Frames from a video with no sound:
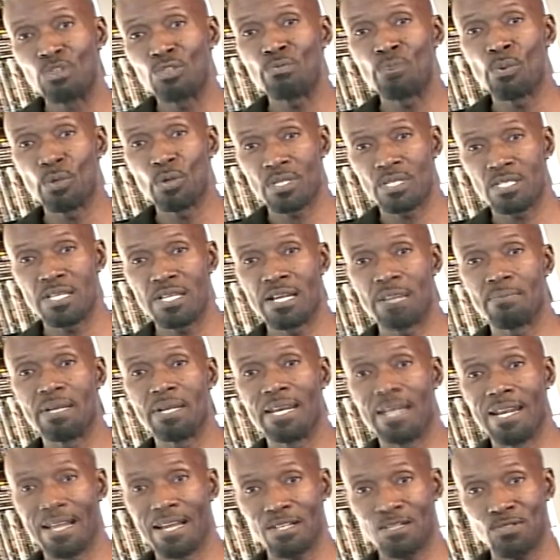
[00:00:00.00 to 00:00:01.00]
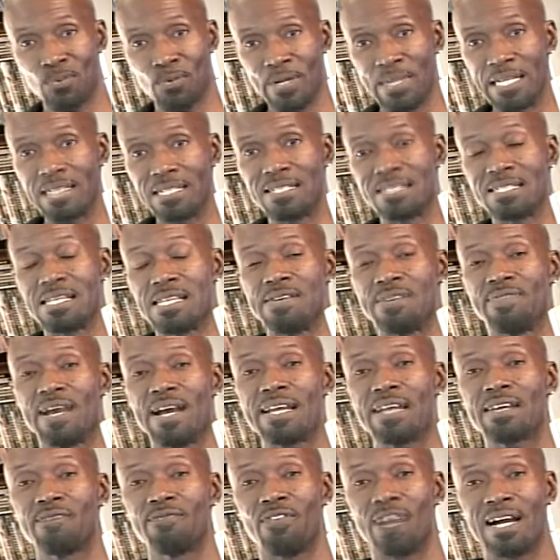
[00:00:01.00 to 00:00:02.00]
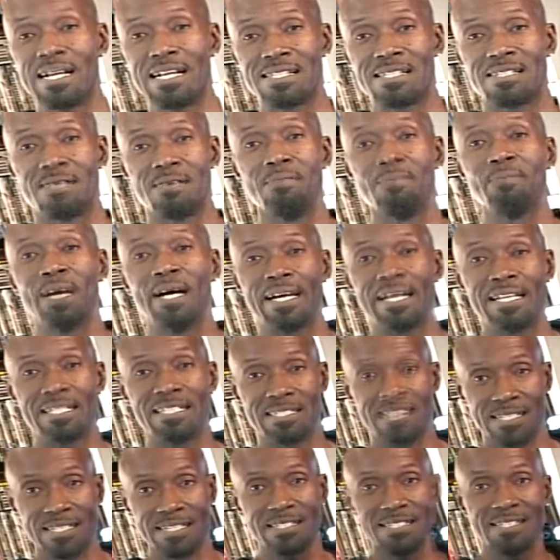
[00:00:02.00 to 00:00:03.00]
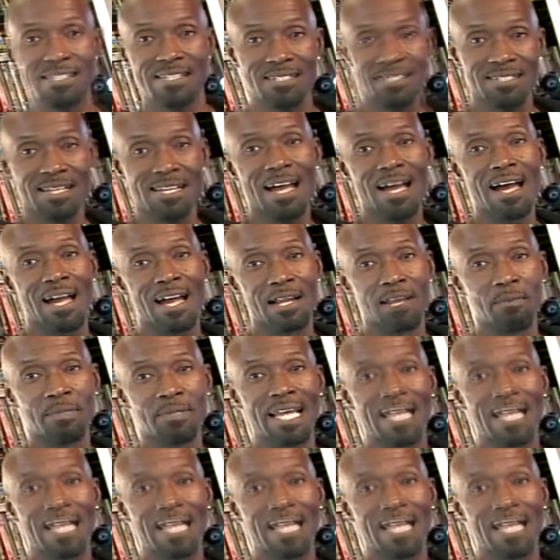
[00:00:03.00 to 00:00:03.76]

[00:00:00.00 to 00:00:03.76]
sports segment next week to see if I can find somebody since his time